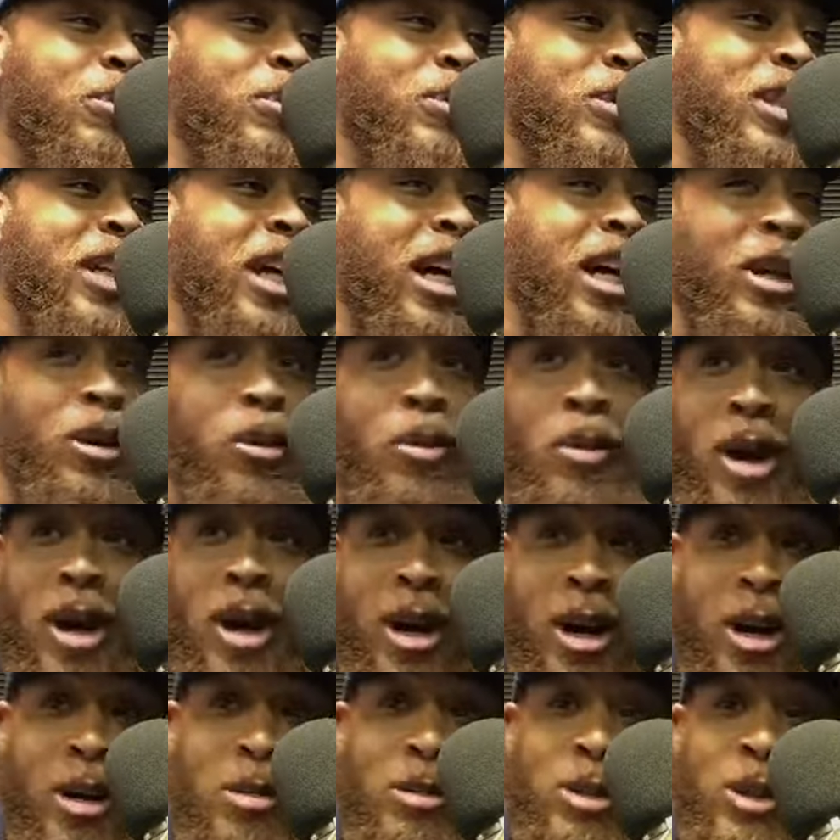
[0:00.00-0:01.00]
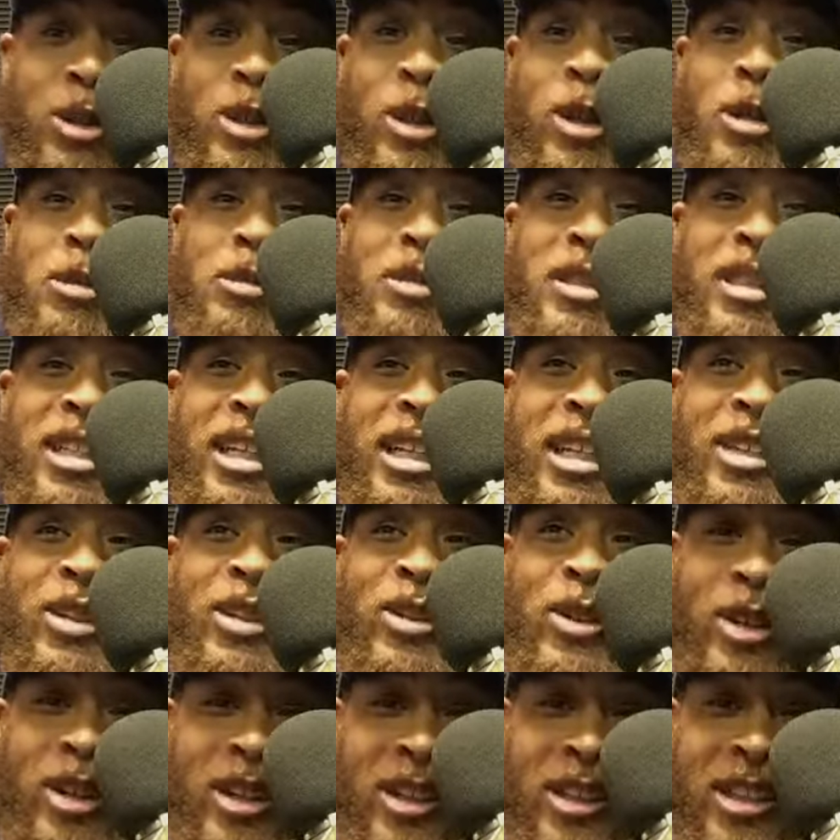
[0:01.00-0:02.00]
Shout out to moms, you know what I'm saying,
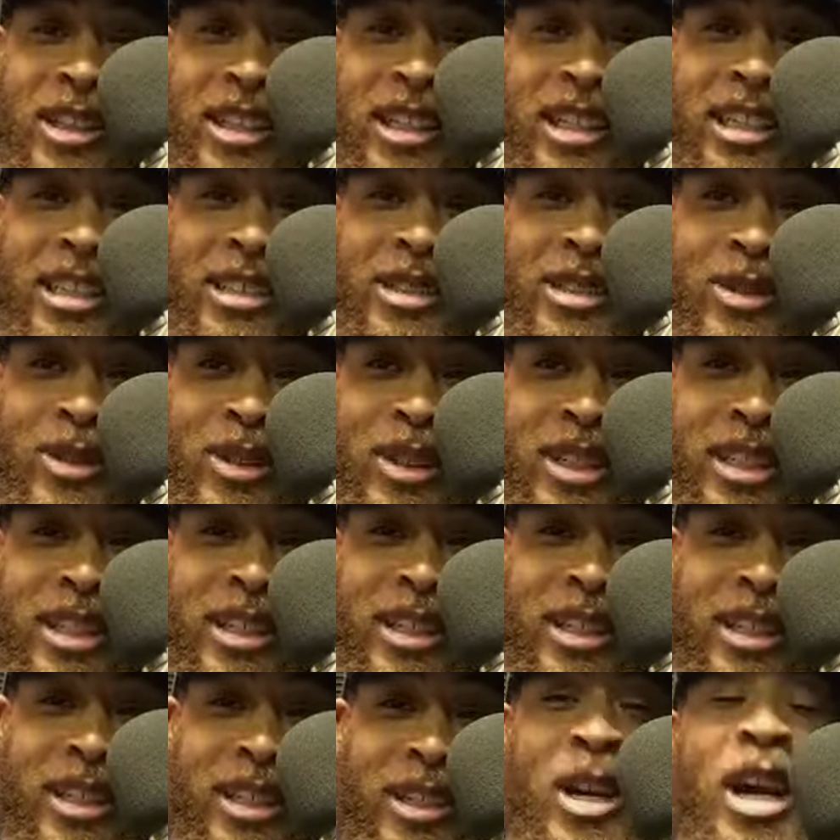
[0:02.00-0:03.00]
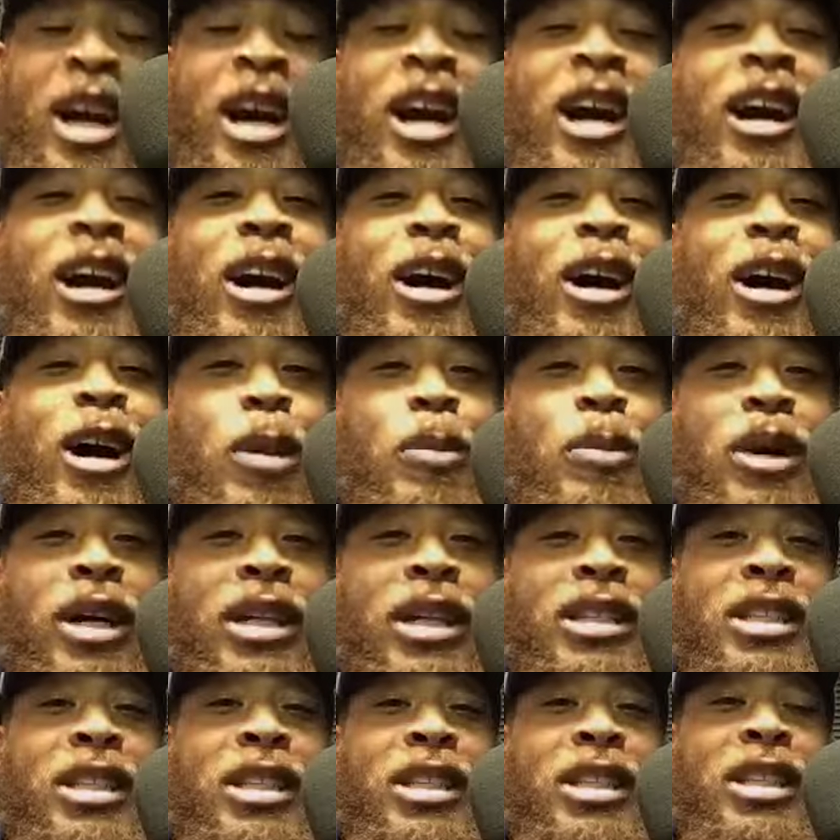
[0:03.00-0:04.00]
doing her thing as well.
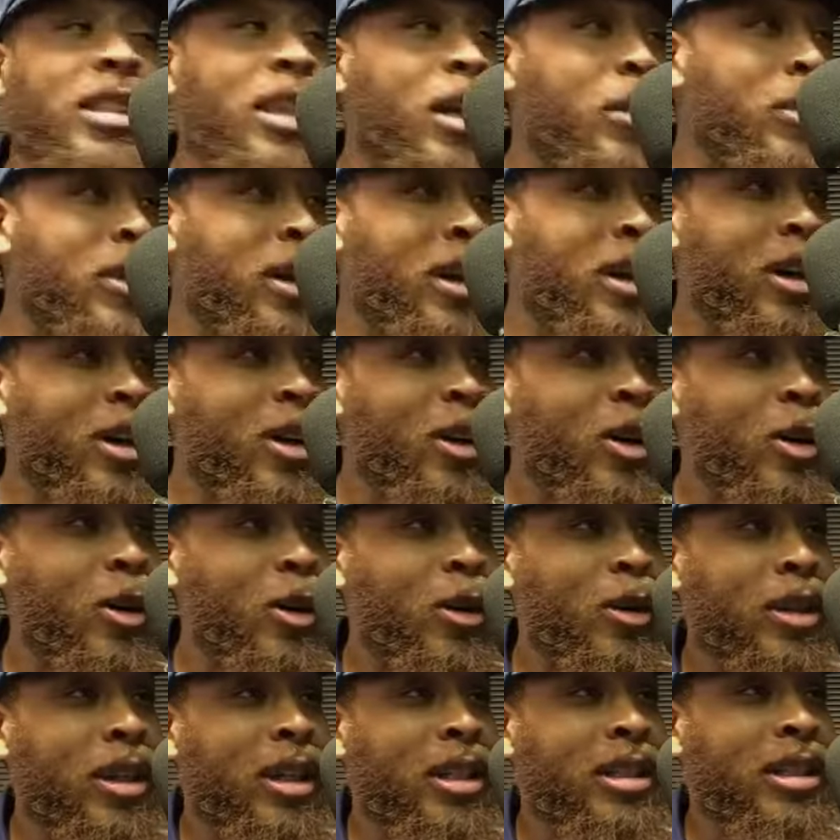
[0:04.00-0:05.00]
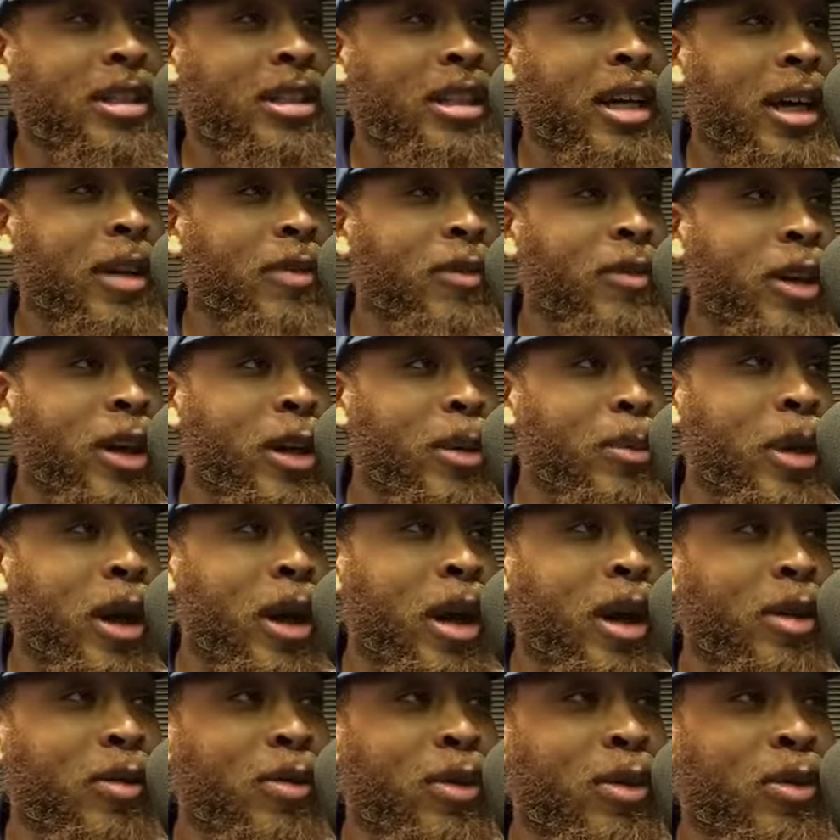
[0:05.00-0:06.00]
But she's stepping out her own lane. She's got a very
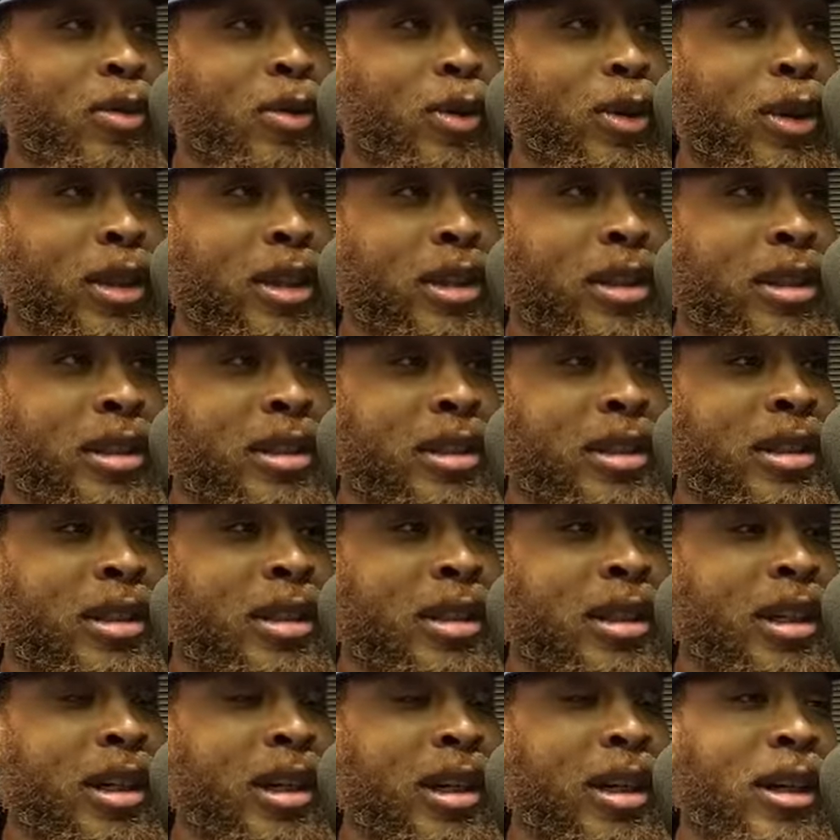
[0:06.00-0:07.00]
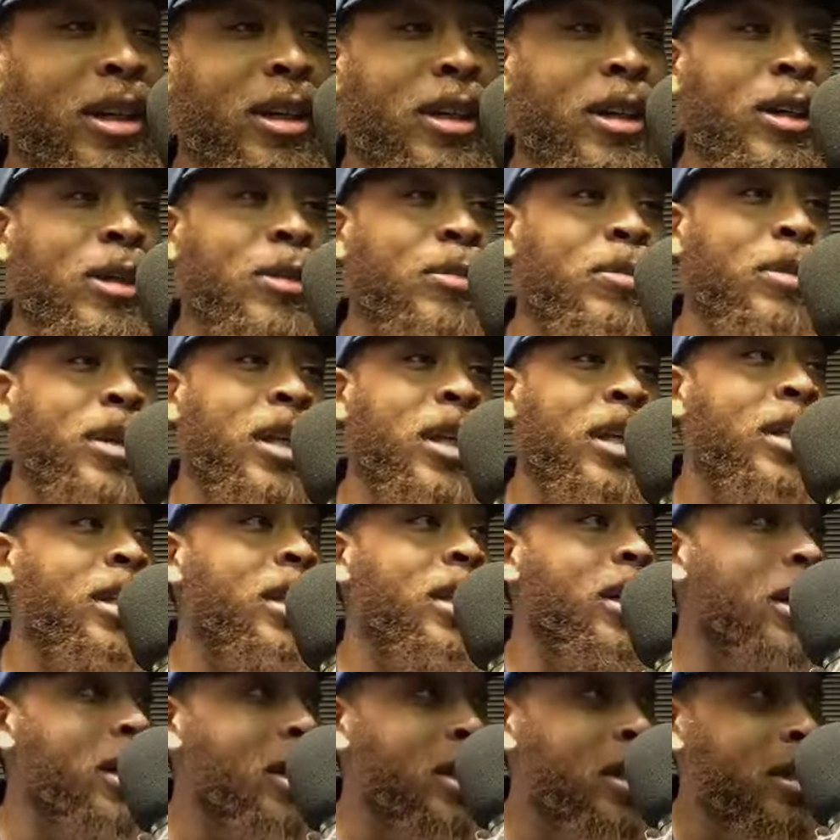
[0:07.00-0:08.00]
powerful voice.
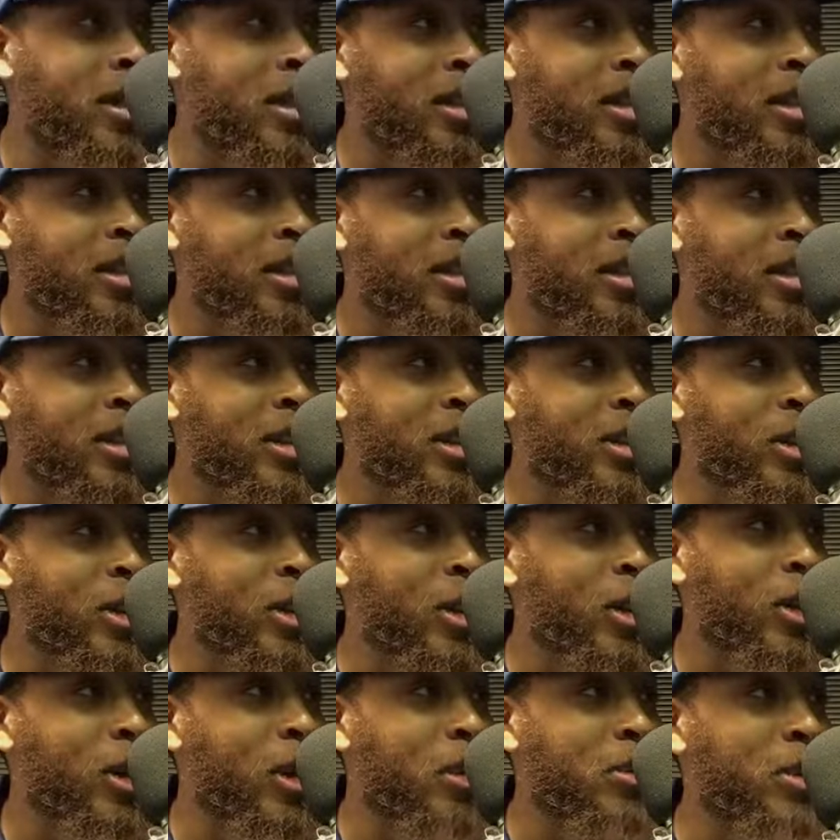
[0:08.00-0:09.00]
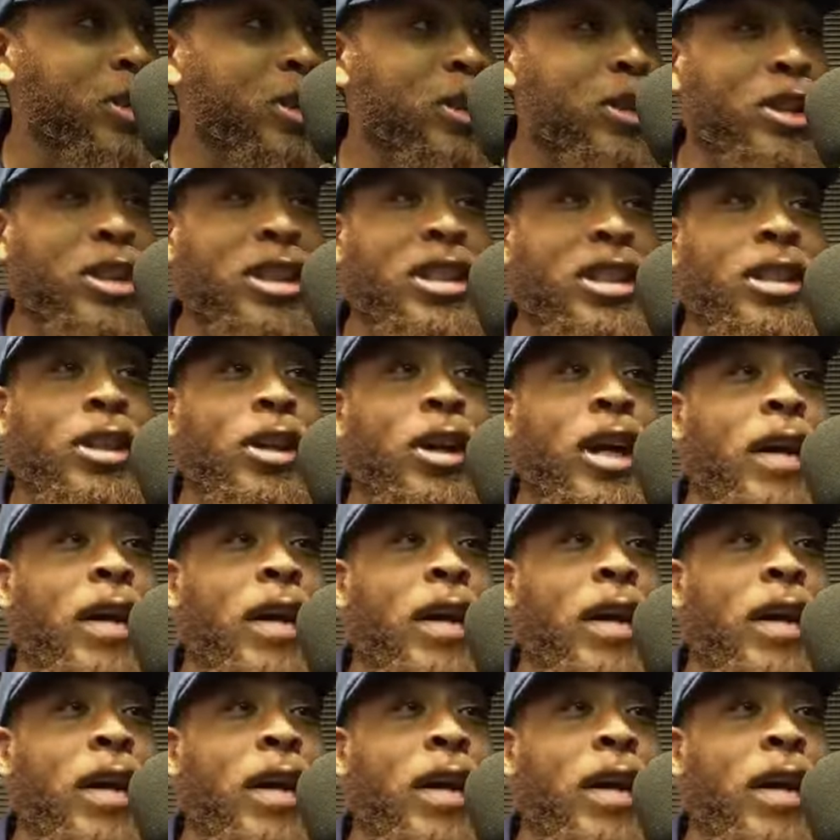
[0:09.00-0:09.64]
Young, I'm sure she's gonna